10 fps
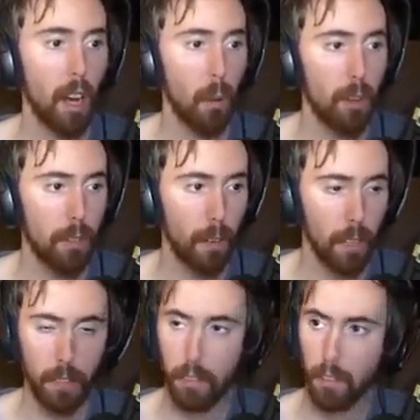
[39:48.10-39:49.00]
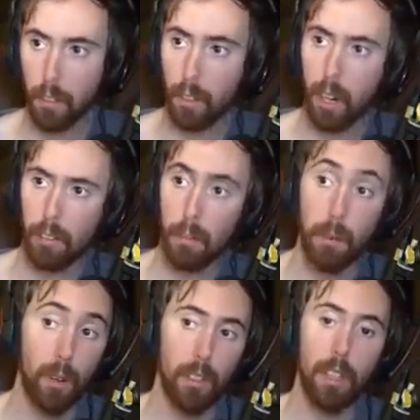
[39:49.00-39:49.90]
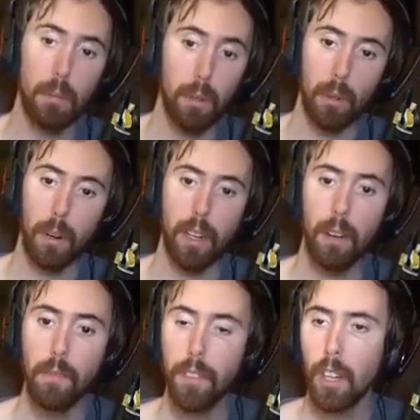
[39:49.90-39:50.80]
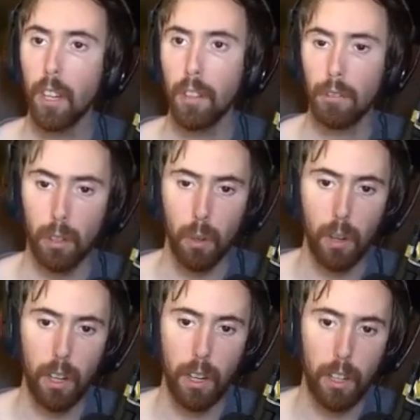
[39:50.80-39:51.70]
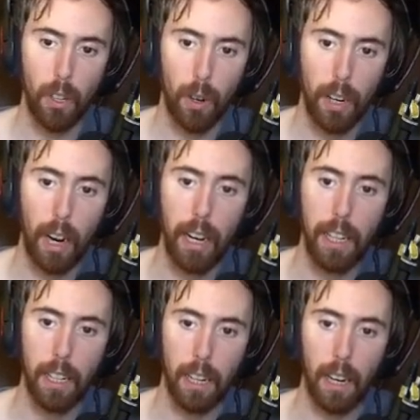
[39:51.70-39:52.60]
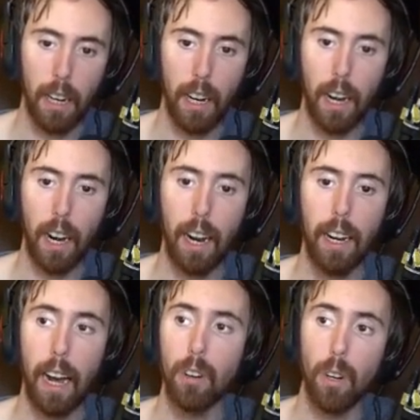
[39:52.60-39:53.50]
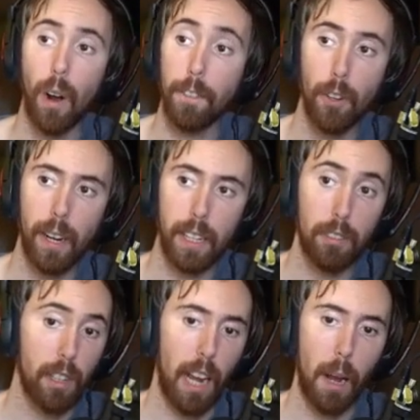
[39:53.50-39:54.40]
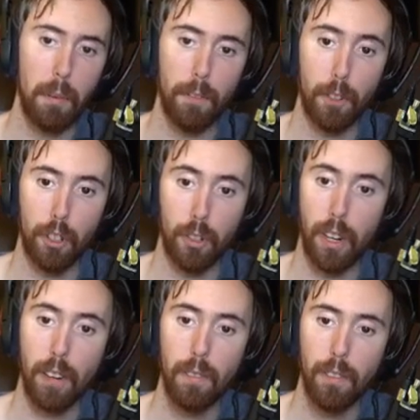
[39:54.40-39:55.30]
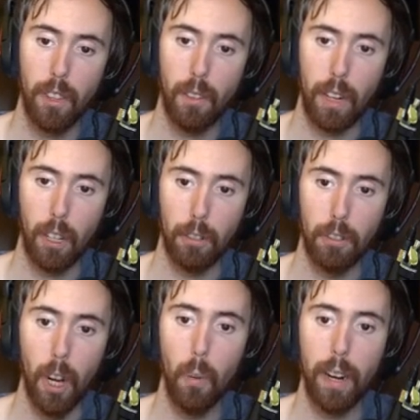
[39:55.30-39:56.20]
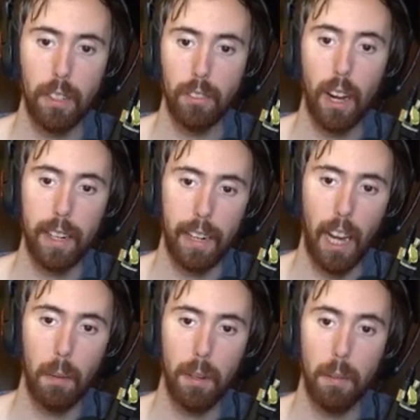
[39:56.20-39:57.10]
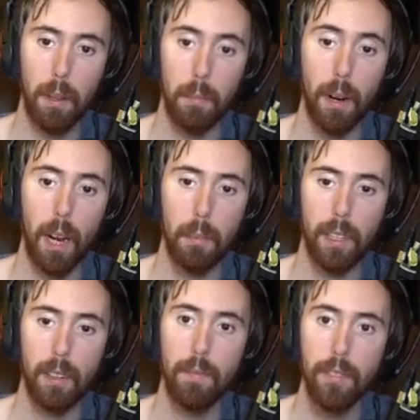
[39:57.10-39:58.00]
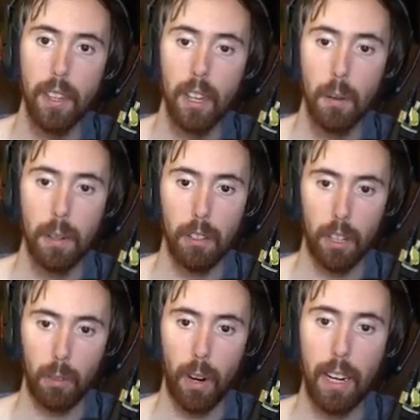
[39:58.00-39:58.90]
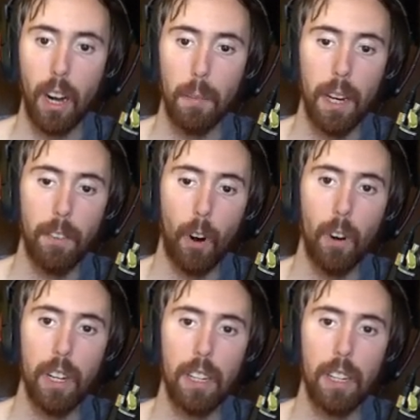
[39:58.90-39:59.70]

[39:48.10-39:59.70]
Which variant instance of Classic BRD? I'm doing it right now. So, no, I don't know. I feel like it's going to happen for sure now. Like, there's no way it's not going to happen, in my opinion. Because, like, right now, I mean, they've already...